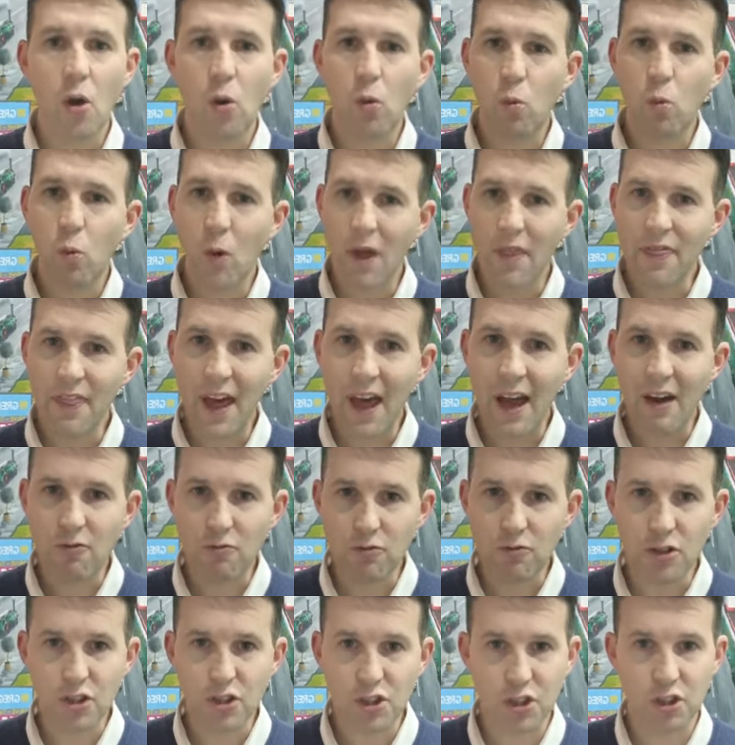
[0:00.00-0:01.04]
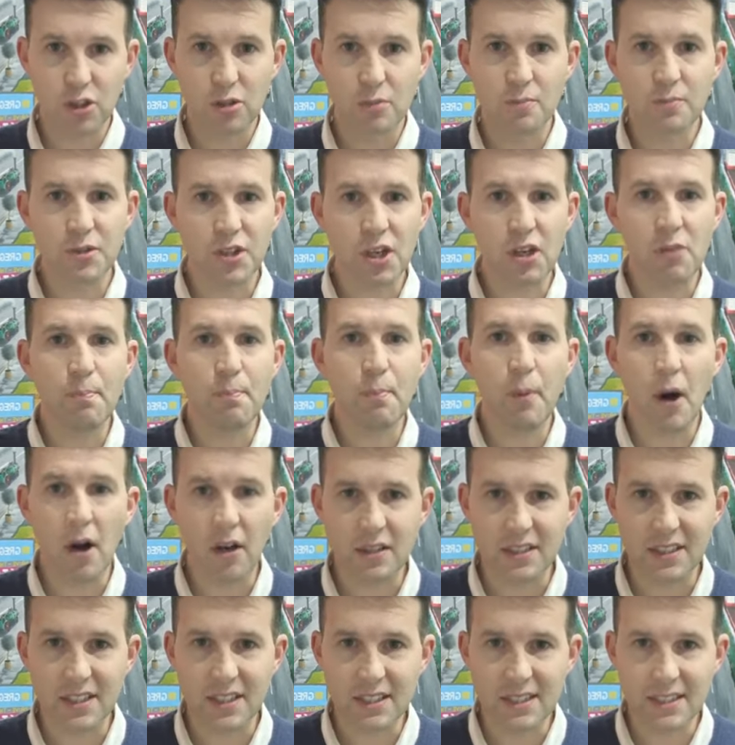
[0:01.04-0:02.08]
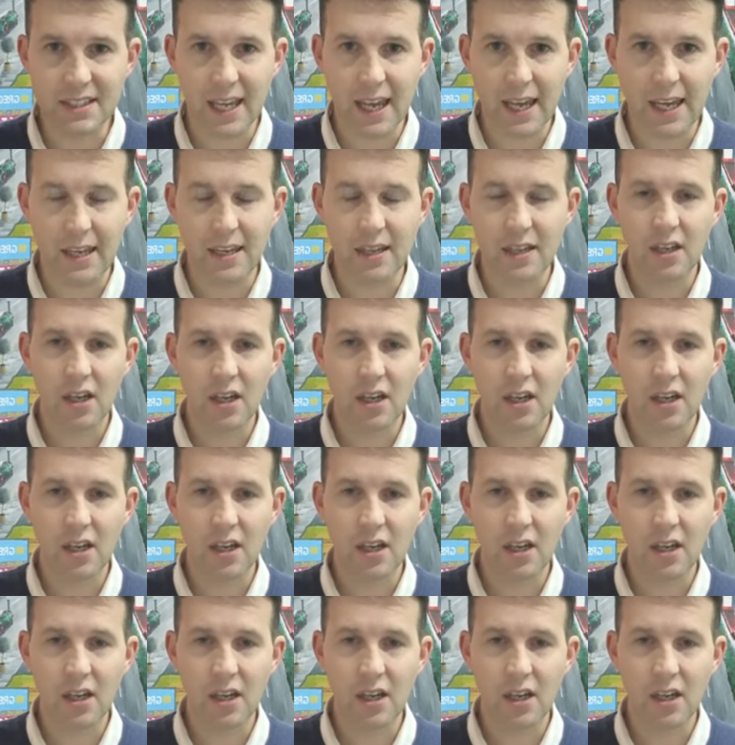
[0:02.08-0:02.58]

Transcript: when that rush comes on Boxing Day.